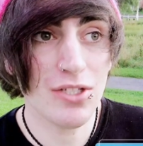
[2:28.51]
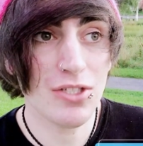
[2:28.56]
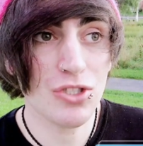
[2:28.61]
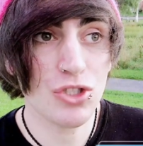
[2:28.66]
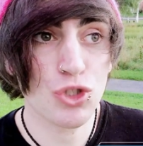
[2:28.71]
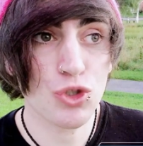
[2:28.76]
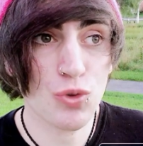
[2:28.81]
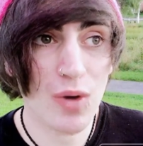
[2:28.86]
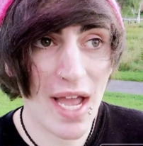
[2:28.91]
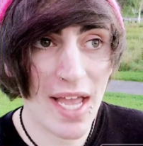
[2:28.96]

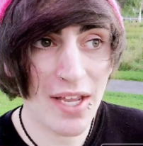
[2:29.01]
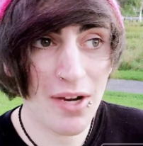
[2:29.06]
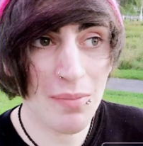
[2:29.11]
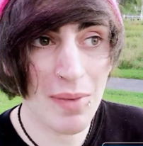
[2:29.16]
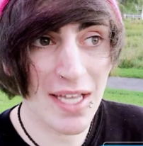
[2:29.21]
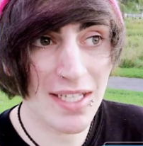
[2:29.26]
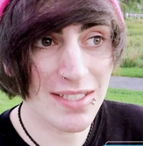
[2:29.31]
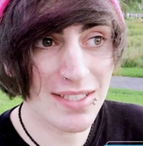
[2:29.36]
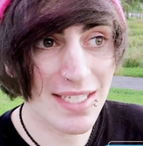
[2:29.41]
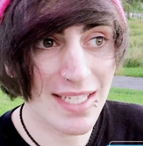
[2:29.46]
try your
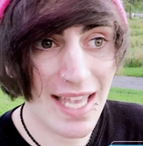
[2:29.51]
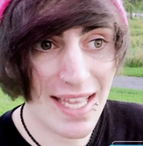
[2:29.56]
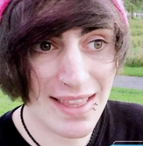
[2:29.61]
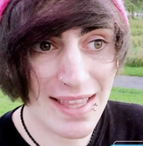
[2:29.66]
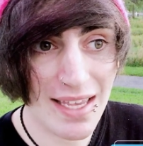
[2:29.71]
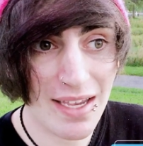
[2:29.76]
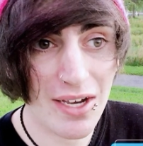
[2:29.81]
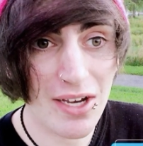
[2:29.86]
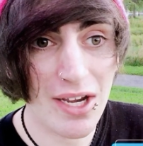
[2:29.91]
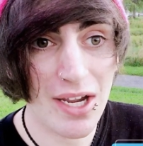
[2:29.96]
best to get
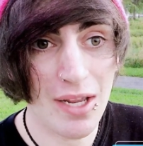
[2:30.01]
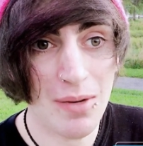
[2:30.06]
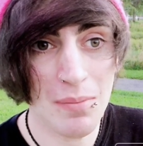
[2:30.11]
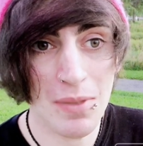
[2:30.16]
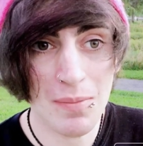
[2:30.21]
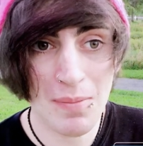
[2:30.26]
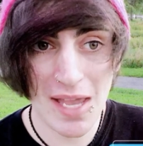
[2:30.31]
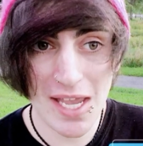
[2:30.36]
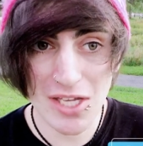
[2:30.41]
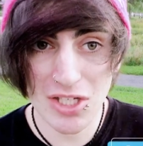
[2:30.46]
there and
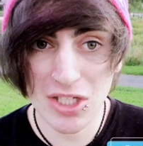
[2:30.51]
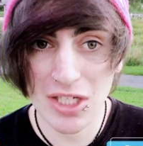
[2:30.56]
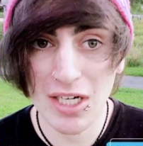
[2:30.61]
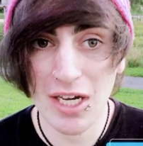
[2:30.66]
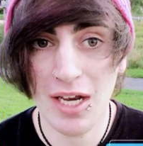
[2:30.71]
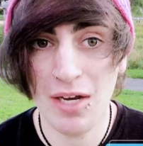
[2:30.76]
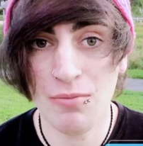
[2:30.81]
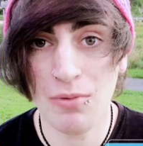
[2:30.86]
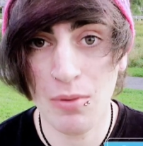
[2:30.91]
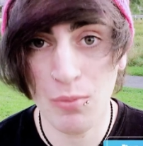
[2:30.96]
be patient
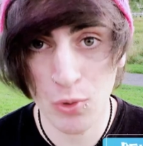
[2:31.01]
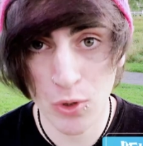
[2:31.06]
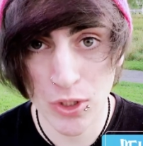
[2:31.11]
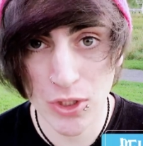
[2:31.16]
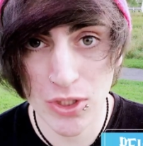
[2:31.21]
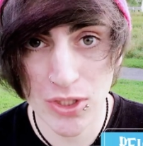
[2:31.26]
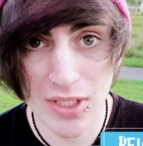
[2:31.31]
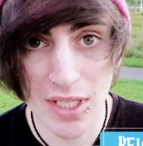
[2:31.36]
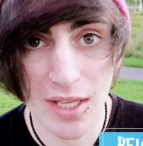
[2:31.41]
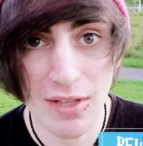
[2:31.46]
and reward
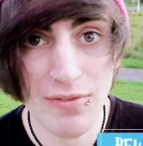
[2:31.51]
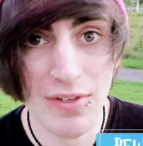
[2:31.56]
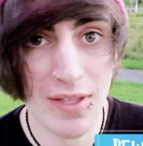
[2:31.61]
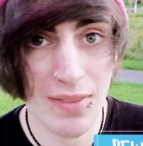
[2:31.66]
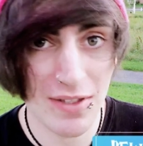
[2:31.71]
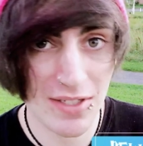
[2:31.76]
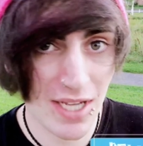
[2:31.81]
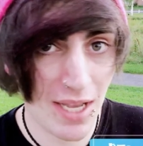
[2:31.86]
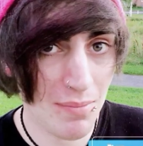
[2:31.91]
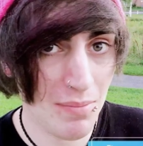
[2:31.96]
yourself in
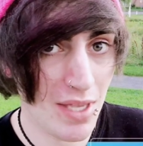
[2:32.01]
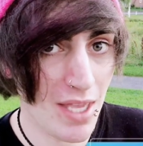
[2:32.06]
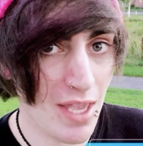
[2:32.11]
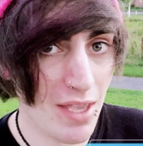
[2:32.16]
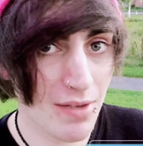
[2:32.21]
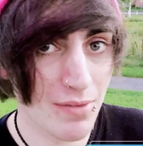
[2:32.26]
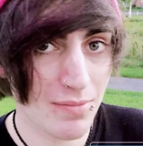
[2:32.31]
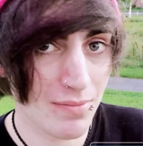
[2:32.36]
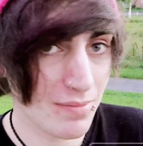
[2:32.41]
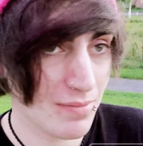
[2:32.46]
the time
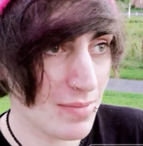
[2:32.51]
being.